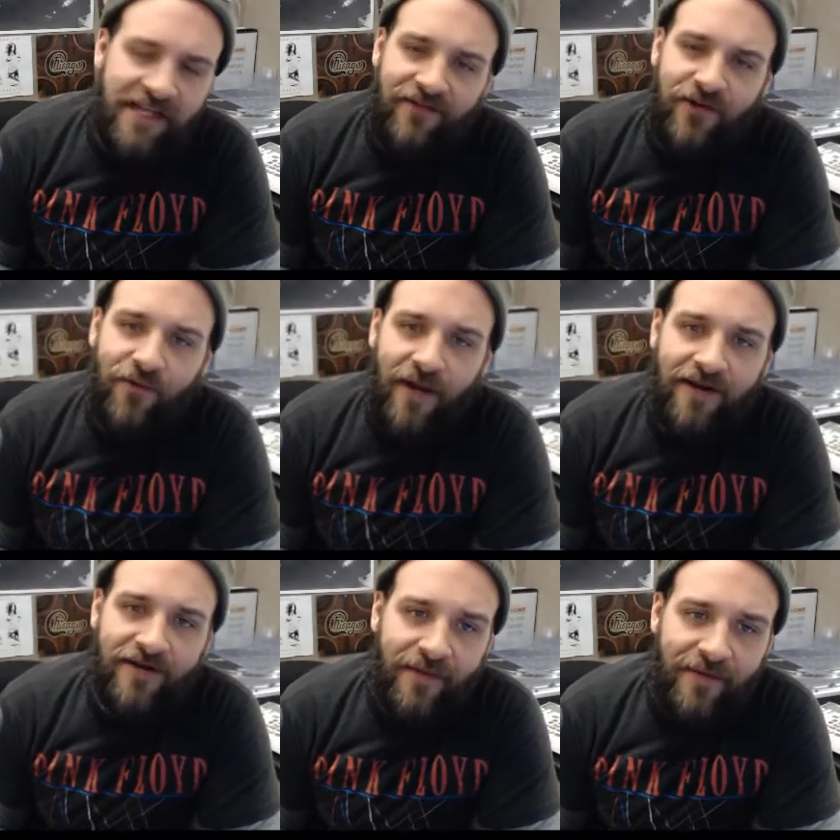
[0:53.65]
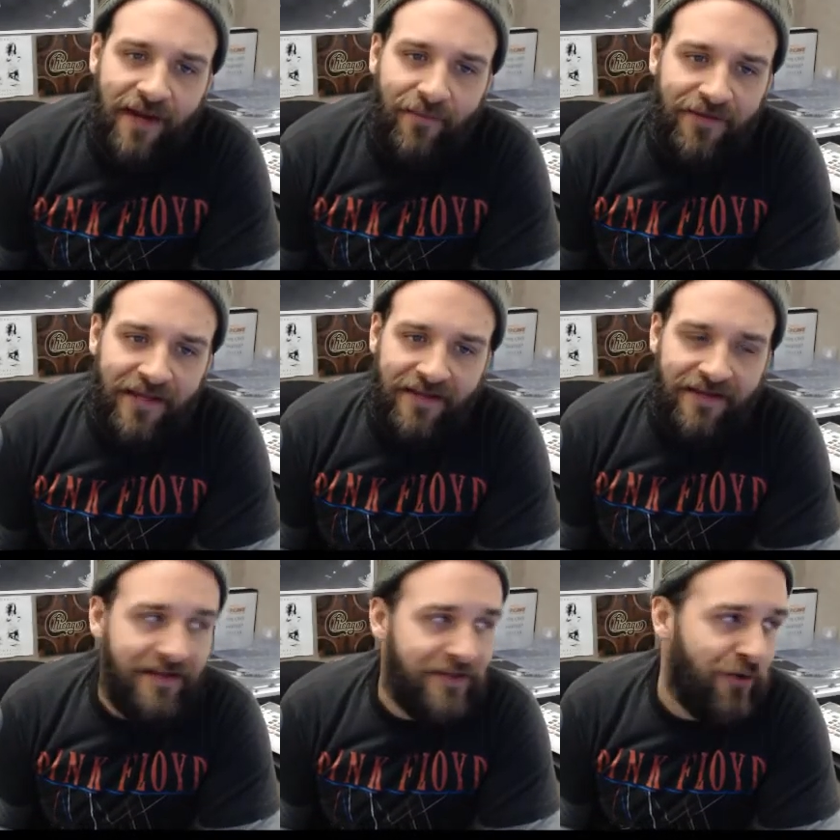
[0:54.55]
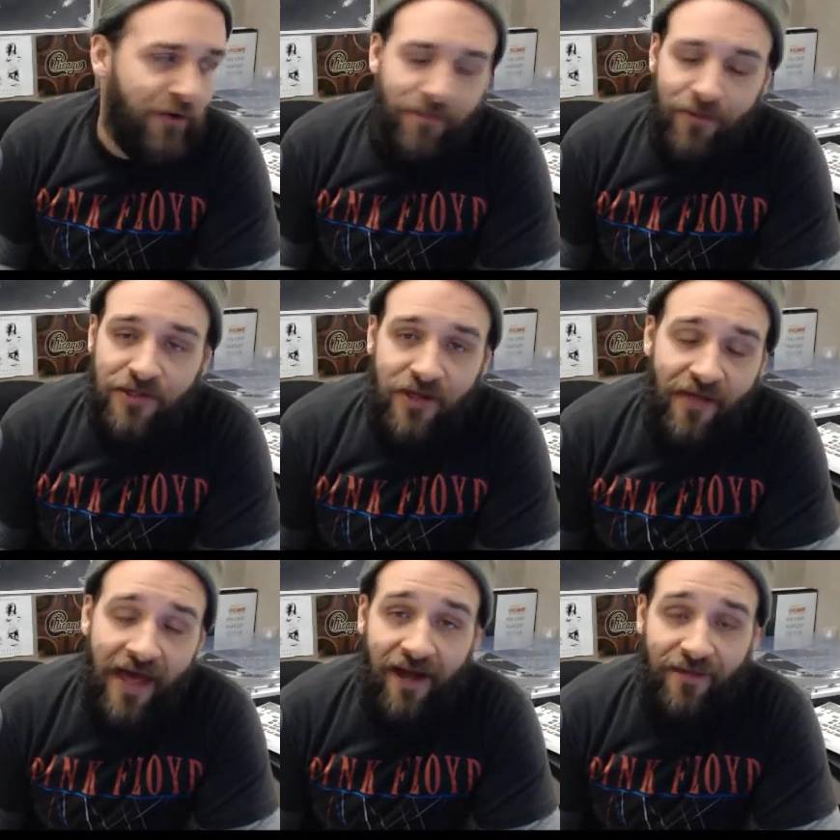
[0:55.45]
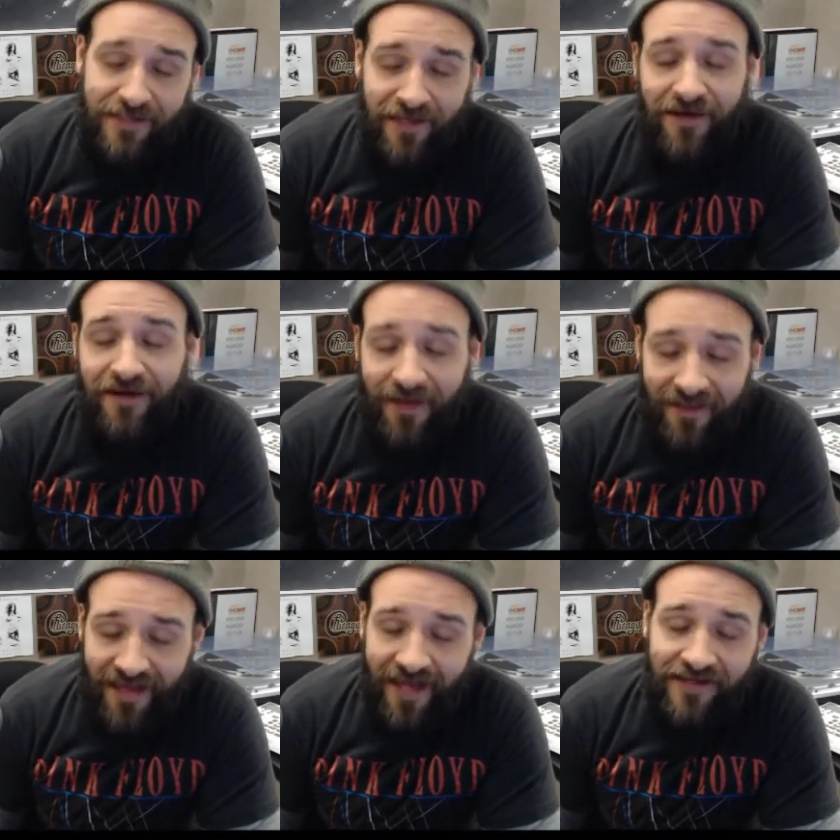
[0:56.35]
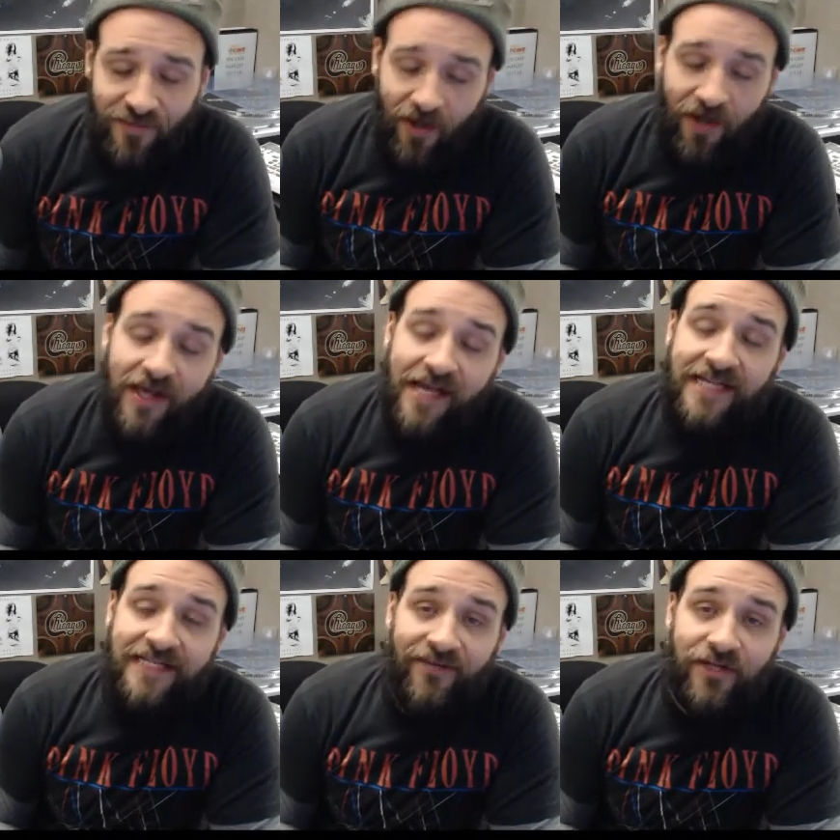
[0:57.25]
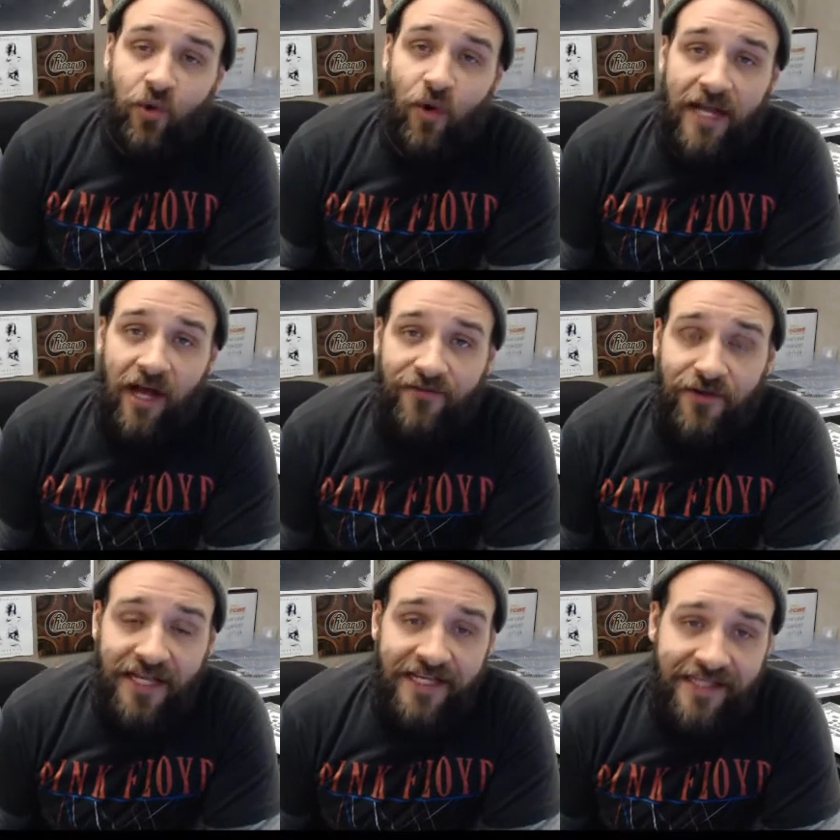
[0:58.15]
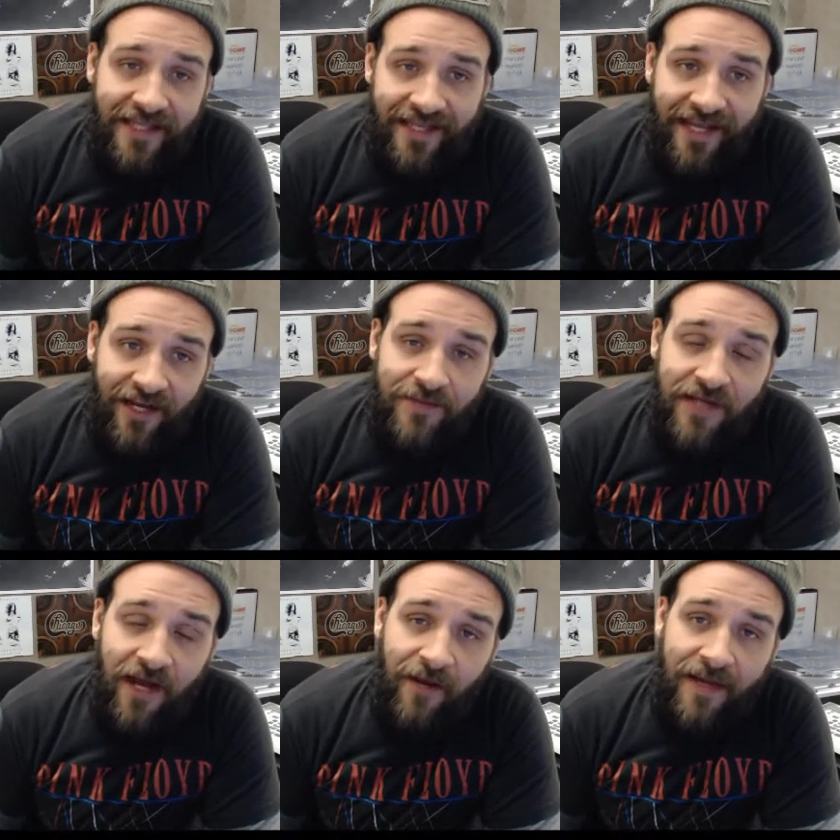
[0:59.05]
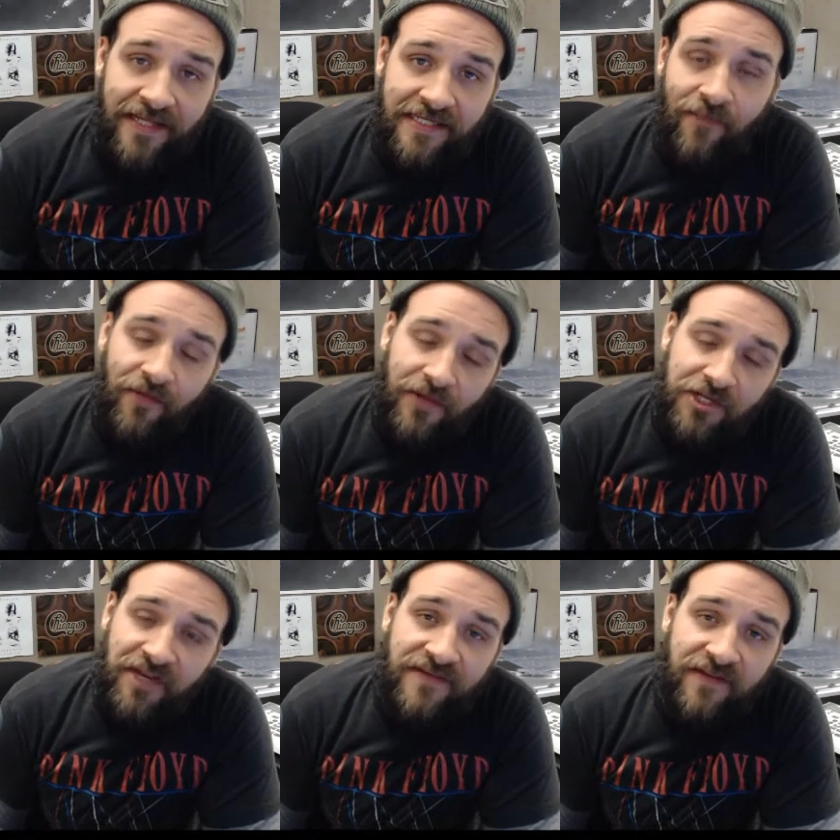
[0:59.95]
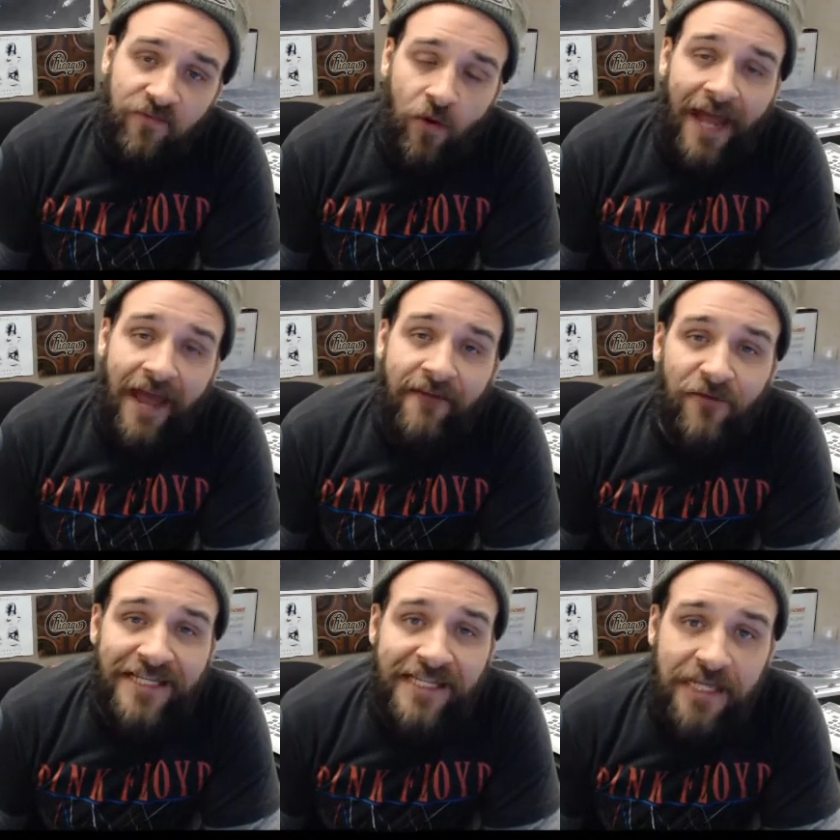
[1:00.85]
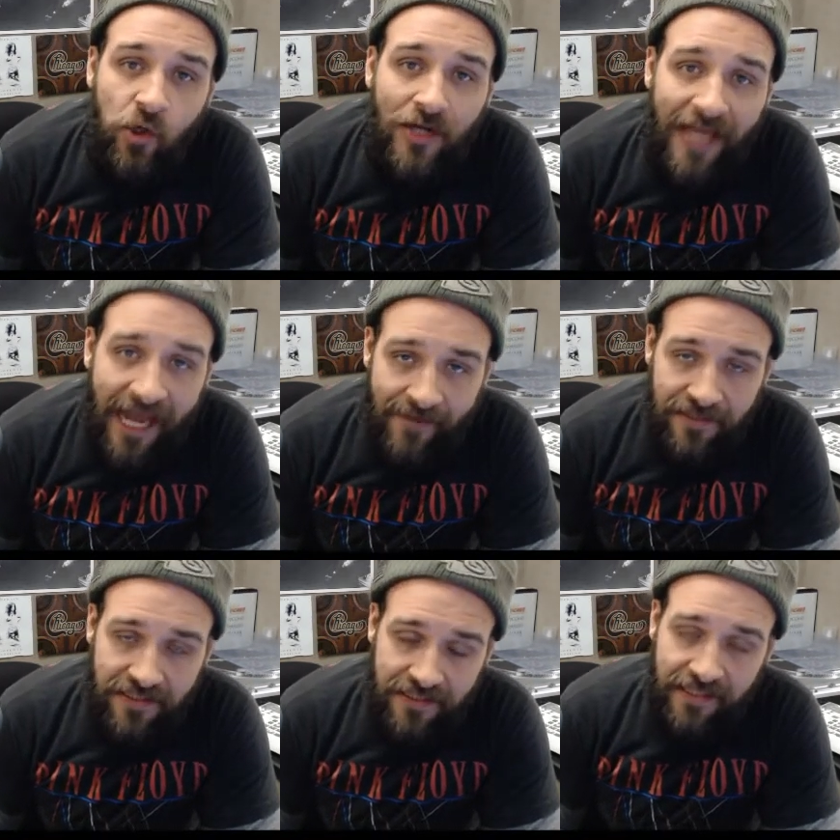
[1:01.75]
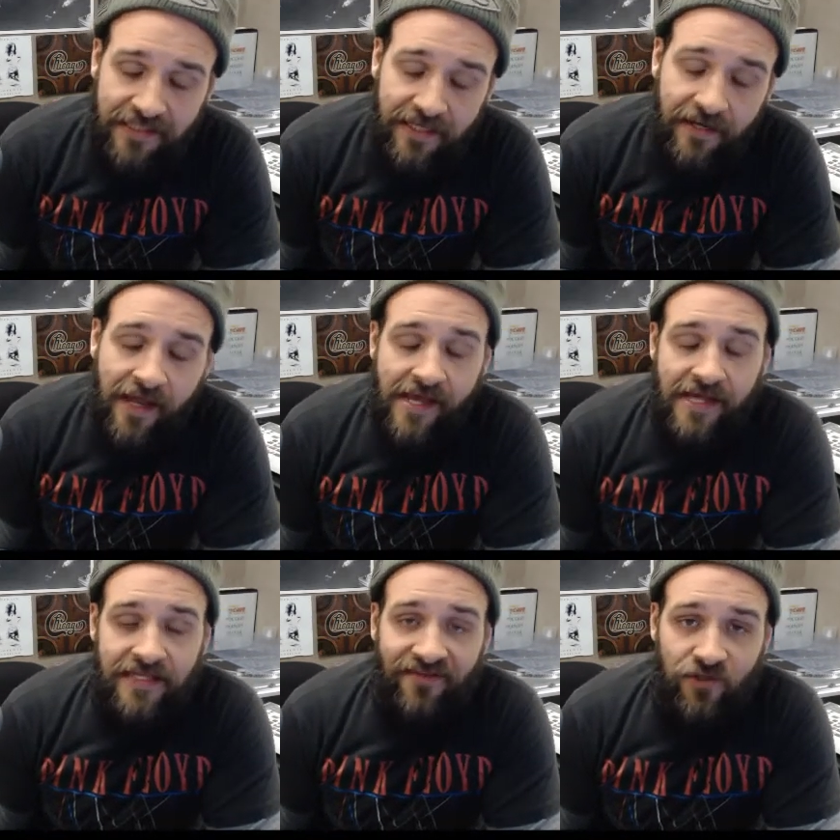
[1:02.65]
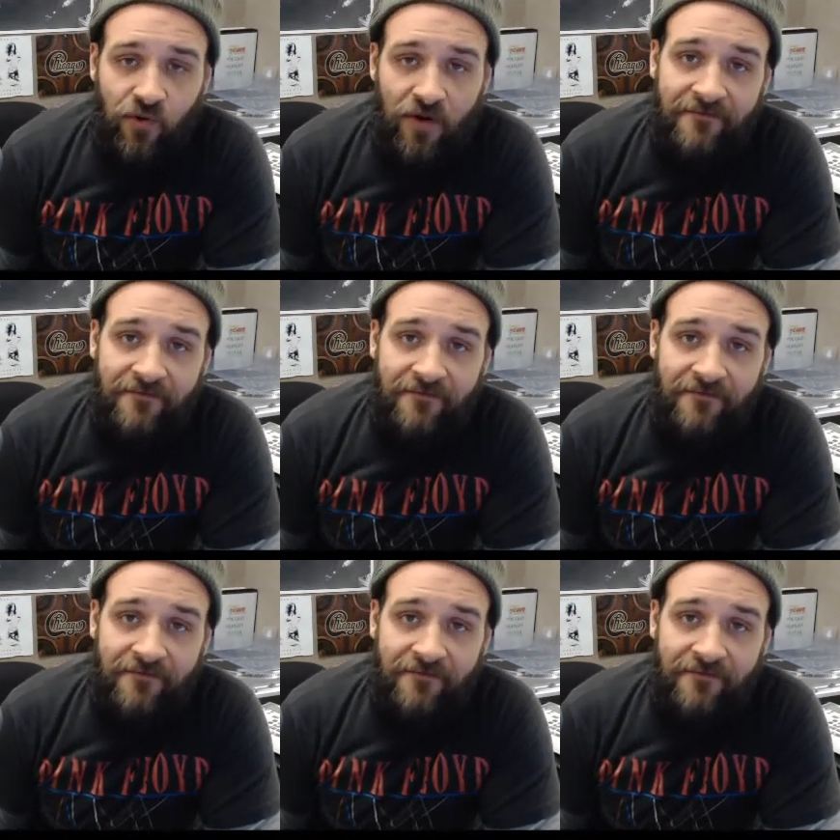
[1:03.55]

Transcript: supposed to have a new record coming out, but they screwed the pooch on that. I'll be talking about that as well. seven twenty, I'll have your keys to the kingdom, talking about something the Chiefs have won every single game this season. seven